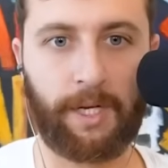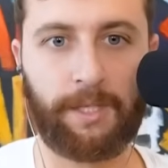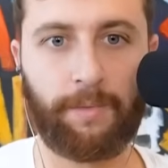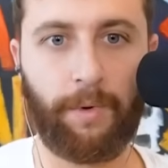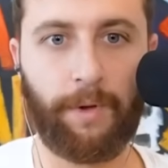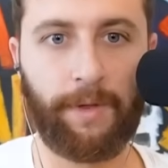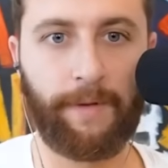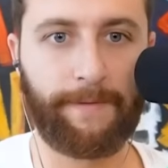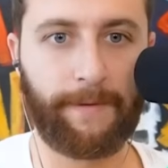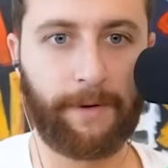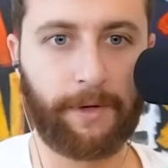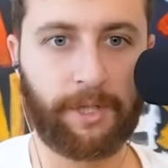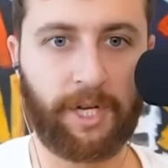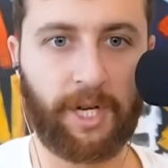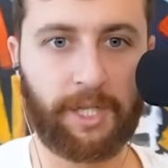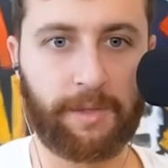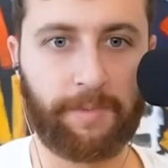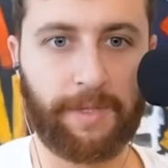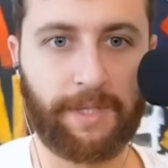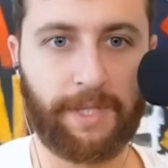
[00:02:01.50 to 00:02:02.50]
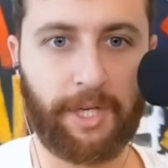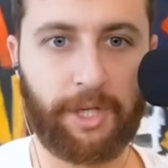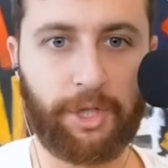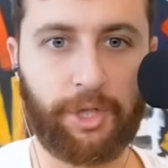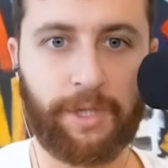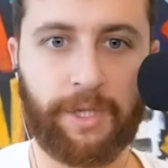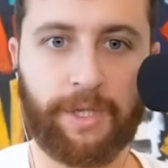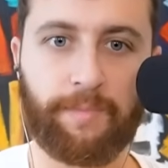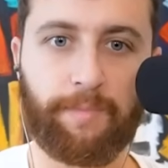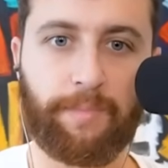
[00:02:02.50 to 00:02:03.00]
one of the first
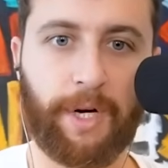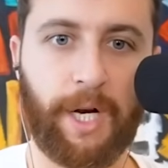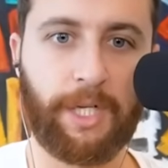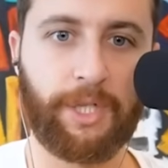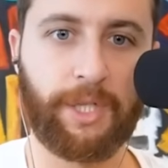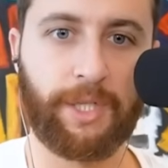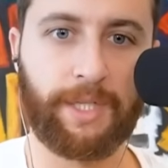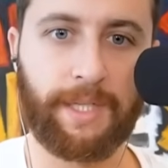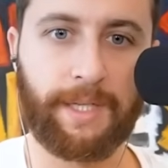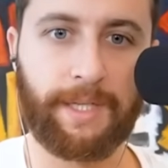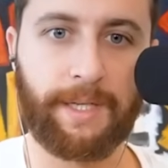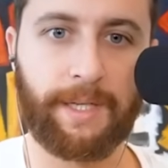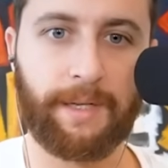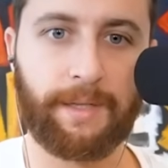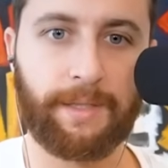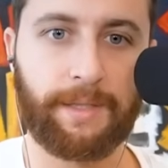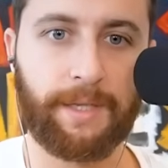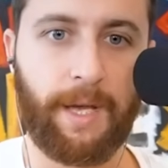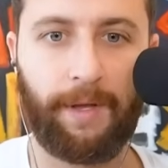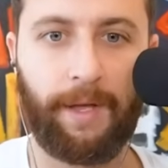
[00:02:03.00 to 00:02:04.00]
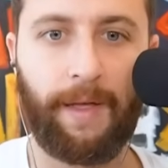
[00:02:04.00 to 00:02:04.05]
customization is project details.